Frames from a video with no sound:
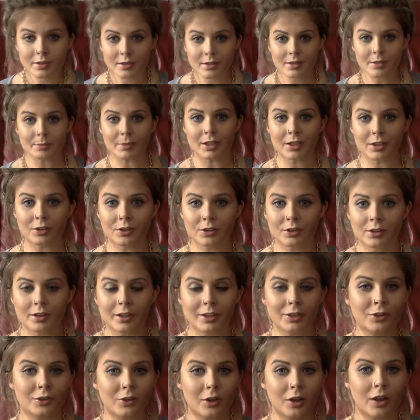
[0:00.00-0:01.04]
To make it look
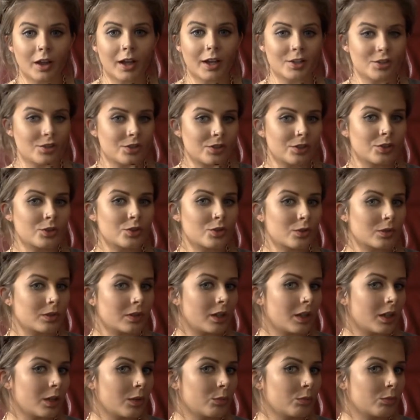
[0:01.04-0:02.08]
like you're all Angelina
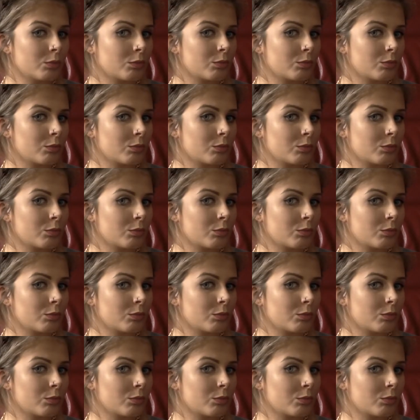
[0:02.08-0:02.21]
Jolie.